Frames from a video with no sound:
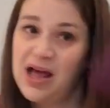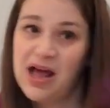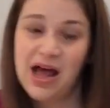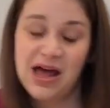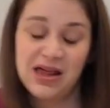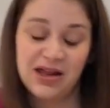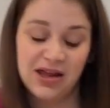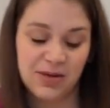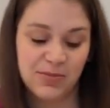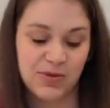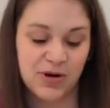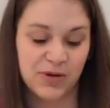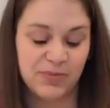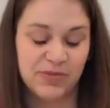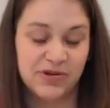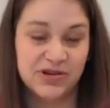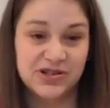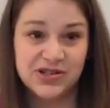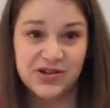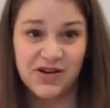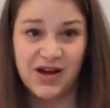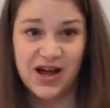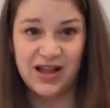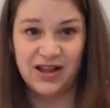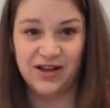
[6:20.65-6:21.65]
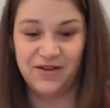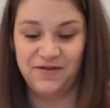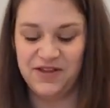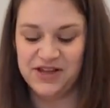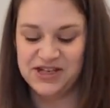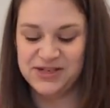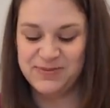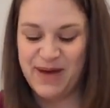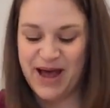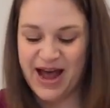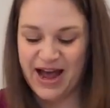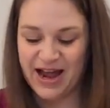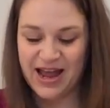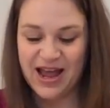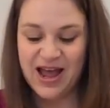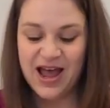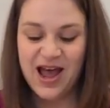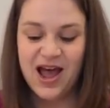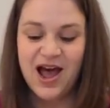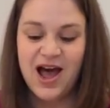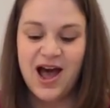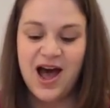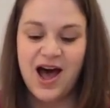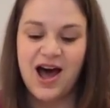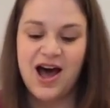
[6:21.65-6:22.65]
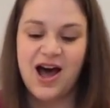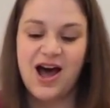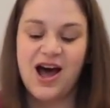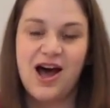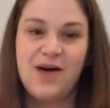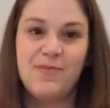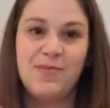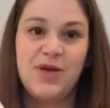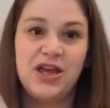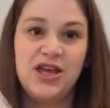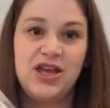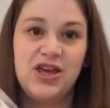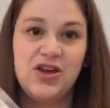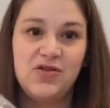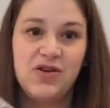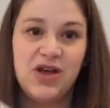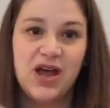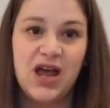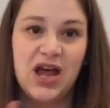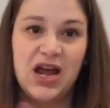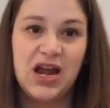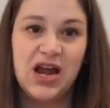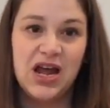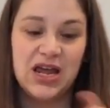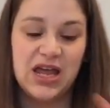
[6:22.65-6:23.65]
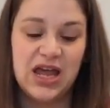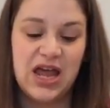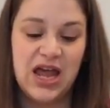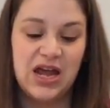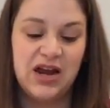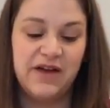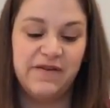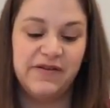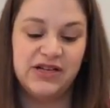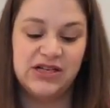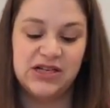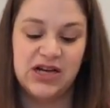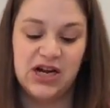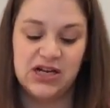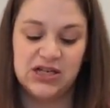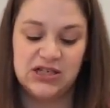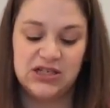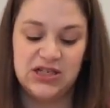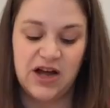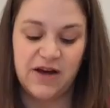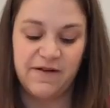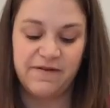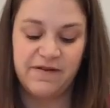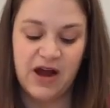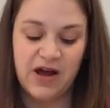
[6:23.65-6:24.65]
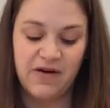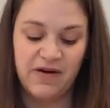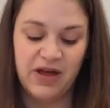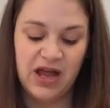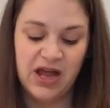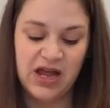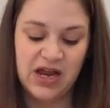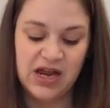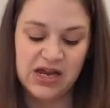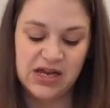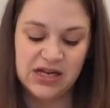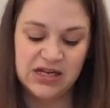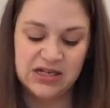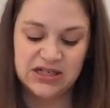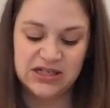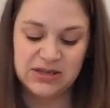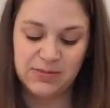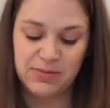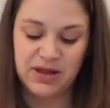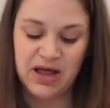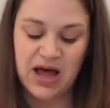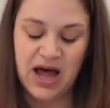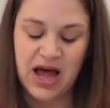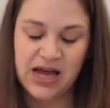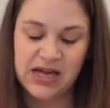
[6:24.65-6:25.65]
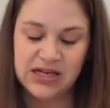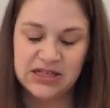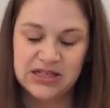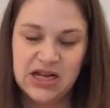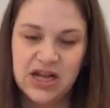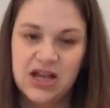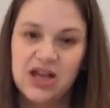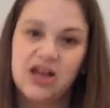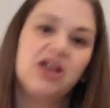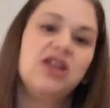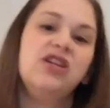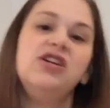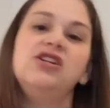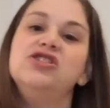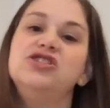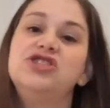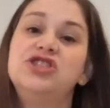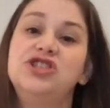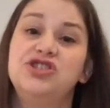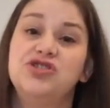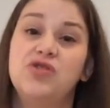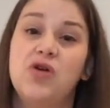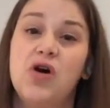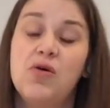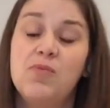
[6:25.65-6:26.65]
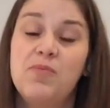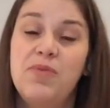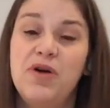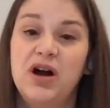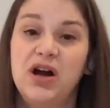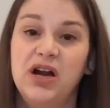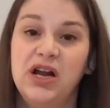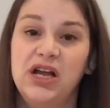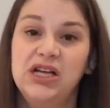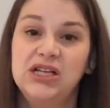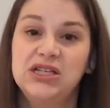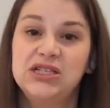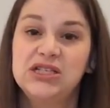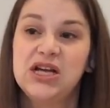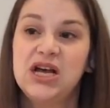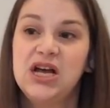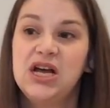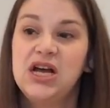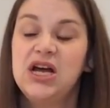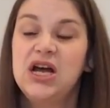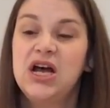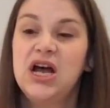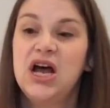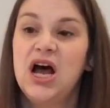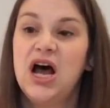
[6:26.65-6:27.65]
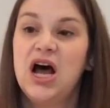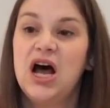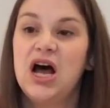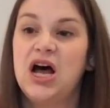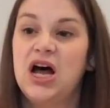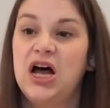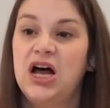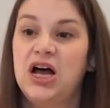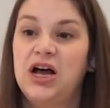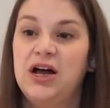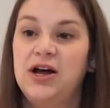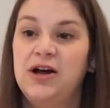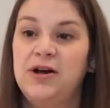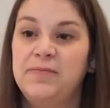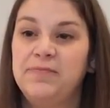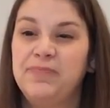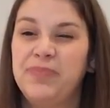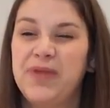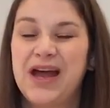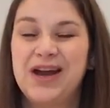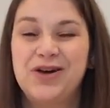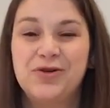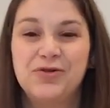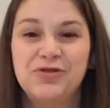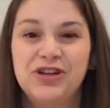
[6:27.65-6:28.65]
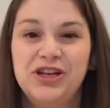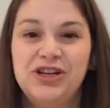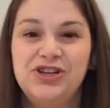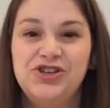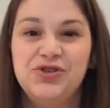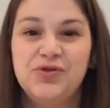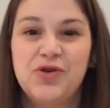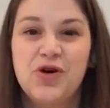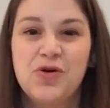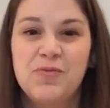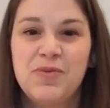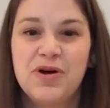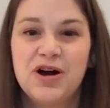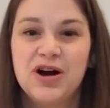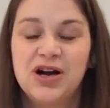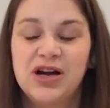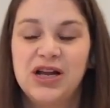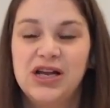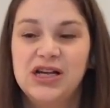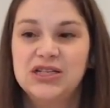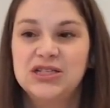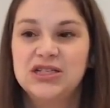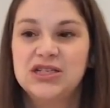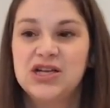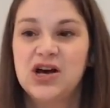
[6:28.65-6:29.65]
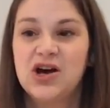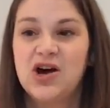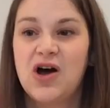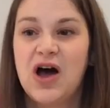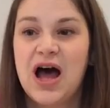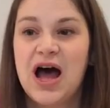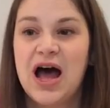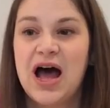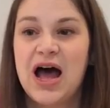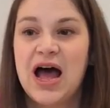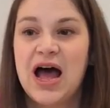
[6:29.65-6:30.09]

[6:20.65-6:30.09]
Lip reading: I like purple, so I like this bag. You get a kit of a ton of stuff. Now, it is supplies that you can use to do home parties. I don't really do home parties, so